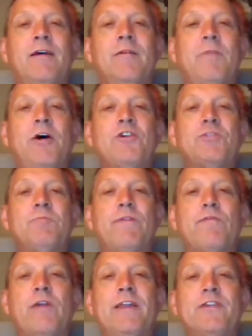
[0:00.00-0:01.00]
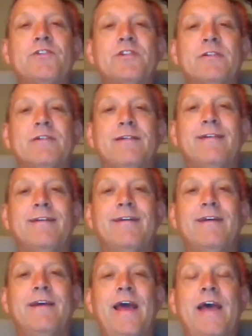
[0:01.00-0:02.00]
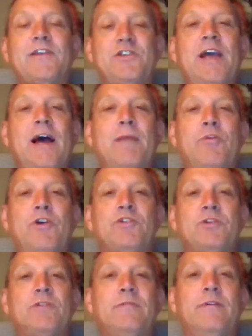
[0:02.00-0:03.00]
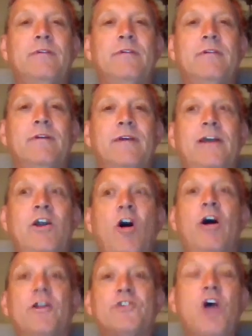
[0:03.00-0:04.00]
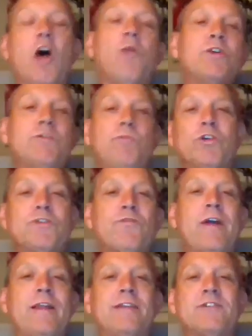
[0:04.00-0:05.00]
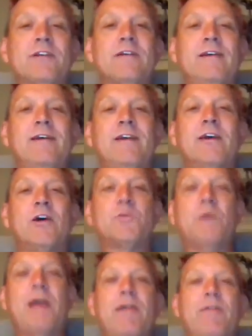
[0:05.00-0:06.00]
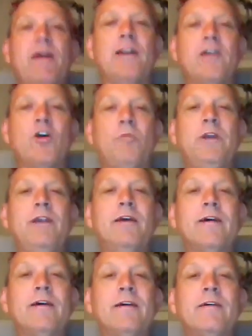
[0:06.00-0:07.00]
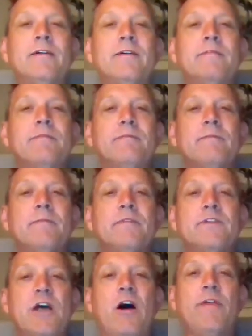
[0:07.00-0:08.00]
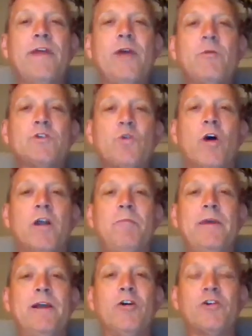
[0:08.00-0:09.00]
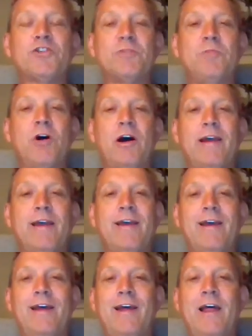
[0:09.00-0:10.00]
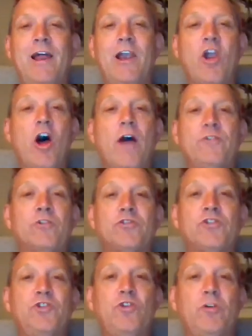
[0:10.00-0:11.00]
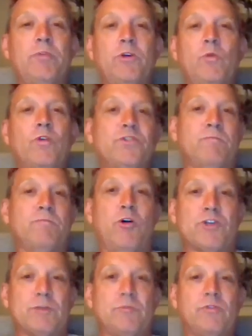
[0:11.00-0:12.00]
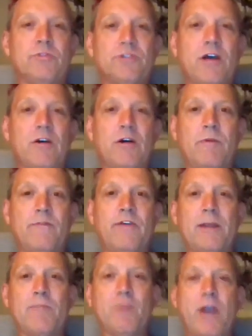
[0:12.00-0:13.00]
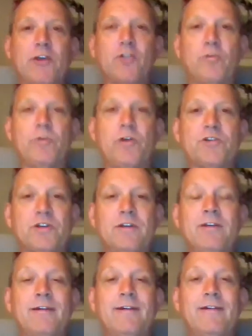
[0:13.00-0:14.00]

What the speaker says: Most of my friends as a young person in hindsight were sports friends because we had that in common. So I think it was quite a big loss to my life not to do it, but it wasn't possible. So I'm a fairly practical person.